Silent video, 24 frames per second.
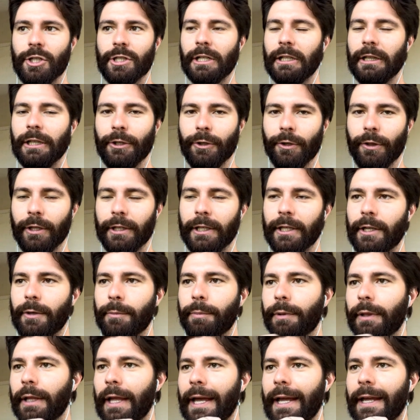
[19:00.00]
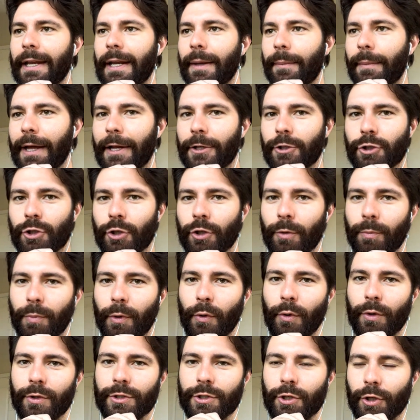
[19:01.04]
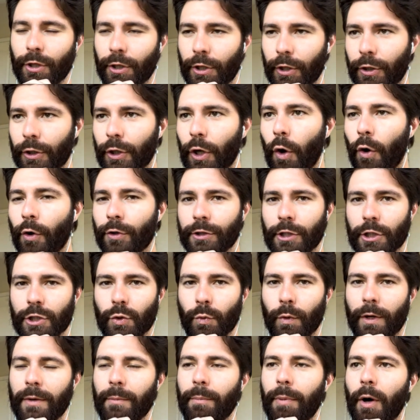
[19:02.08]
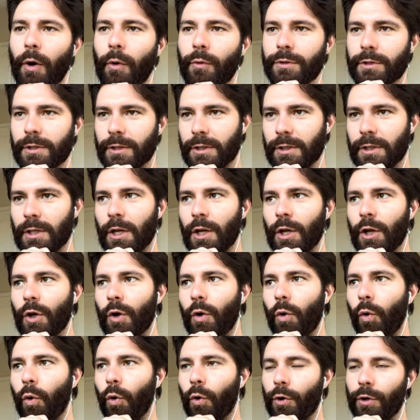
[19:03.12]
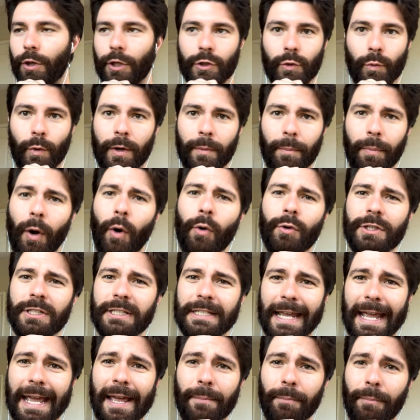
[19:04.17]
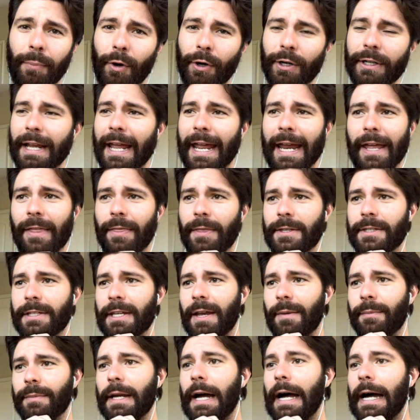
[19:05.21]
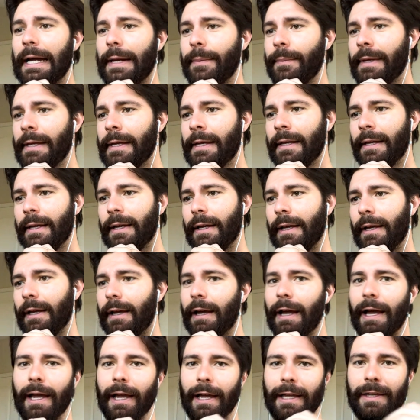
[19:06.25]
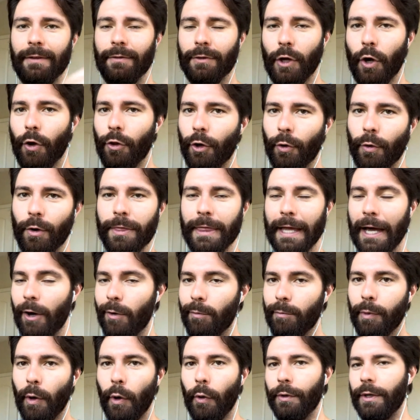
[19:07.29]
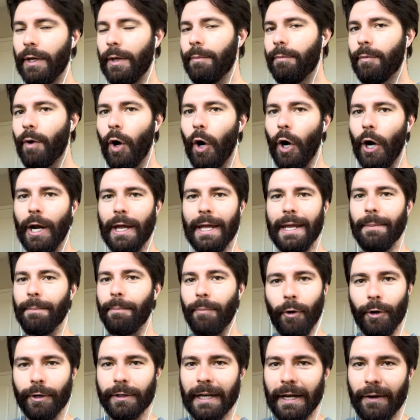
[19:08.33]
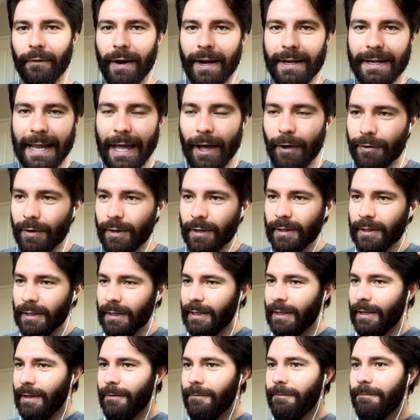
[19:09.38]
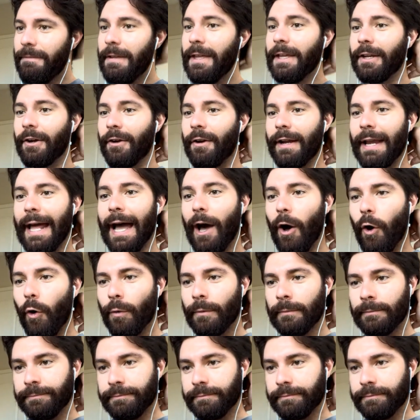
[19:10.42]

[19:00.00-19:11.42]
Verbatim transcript: is clearly going to play, and I'm not sure the Bruins are going to go with the twin posts or the twin posts and Berke at the same time, eh, uh, even though they're without Bonamara and Berke right now to figure it out,